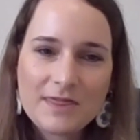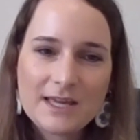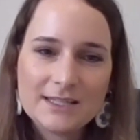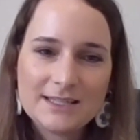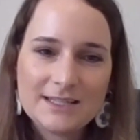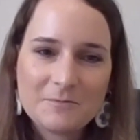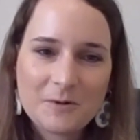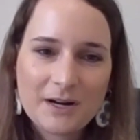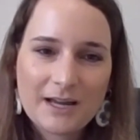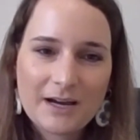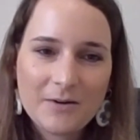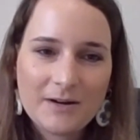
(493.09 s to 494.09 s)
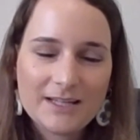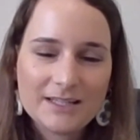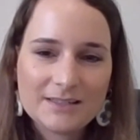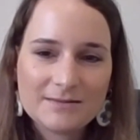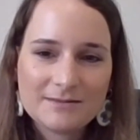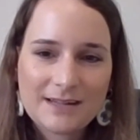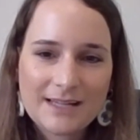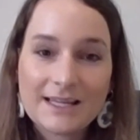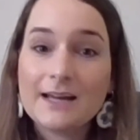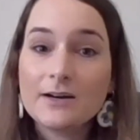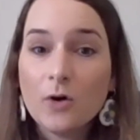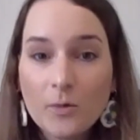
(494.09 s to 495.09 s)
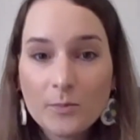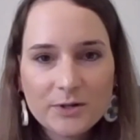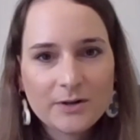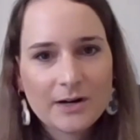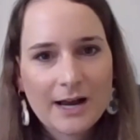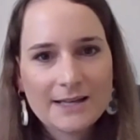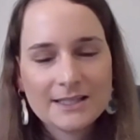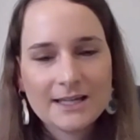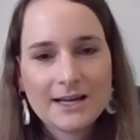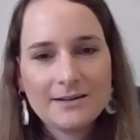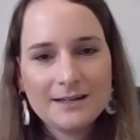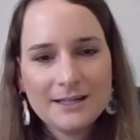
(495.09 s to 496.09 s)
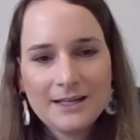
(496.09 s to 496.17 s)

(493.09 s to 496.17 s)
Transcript: things didn't work out as I had hoped or as I had